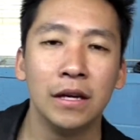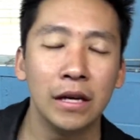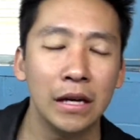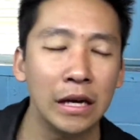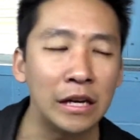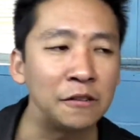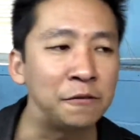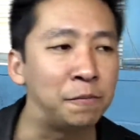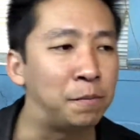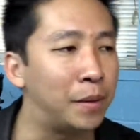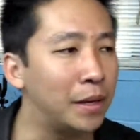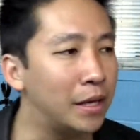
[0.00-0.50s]

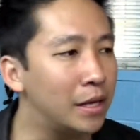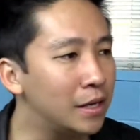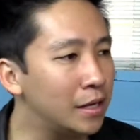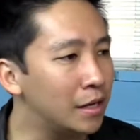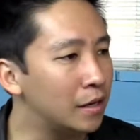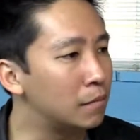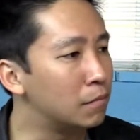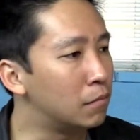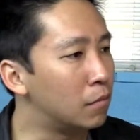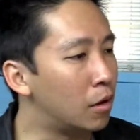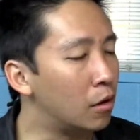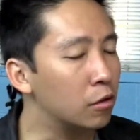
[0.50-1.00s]
It's been
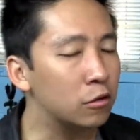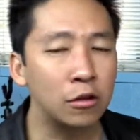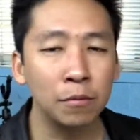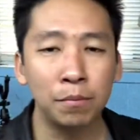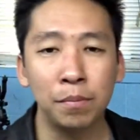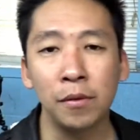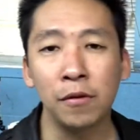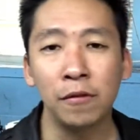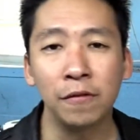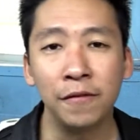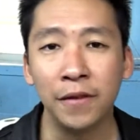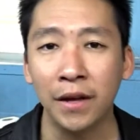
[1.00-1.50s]
in
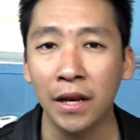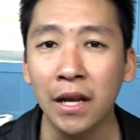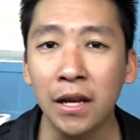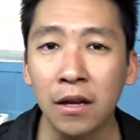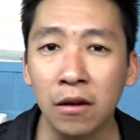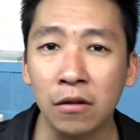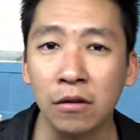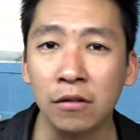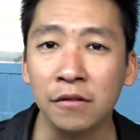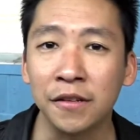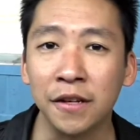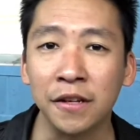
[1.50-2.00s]
multiple
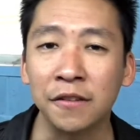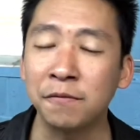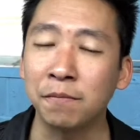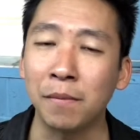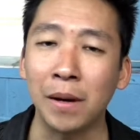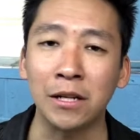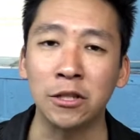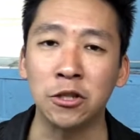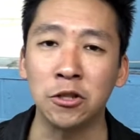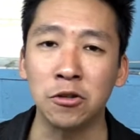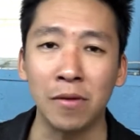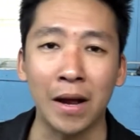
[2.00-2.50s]
videos. It's
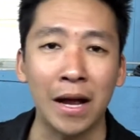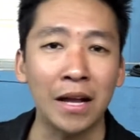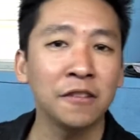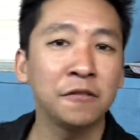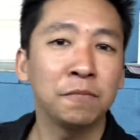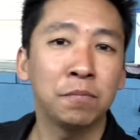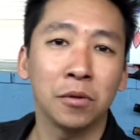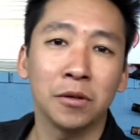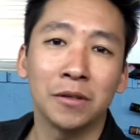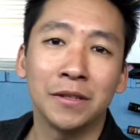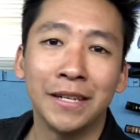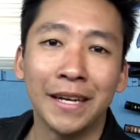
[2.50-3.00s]
my
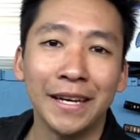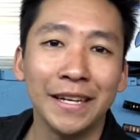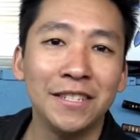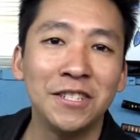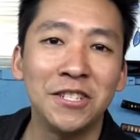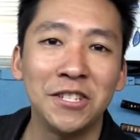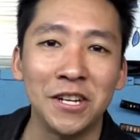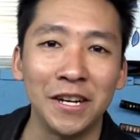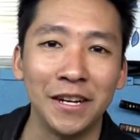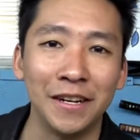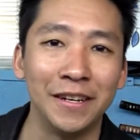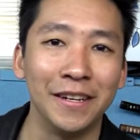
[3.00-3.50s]

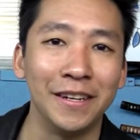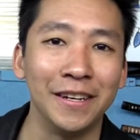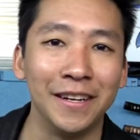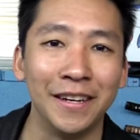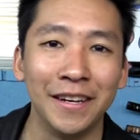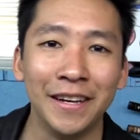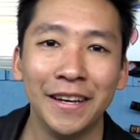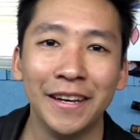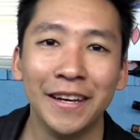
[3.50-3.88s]
transportation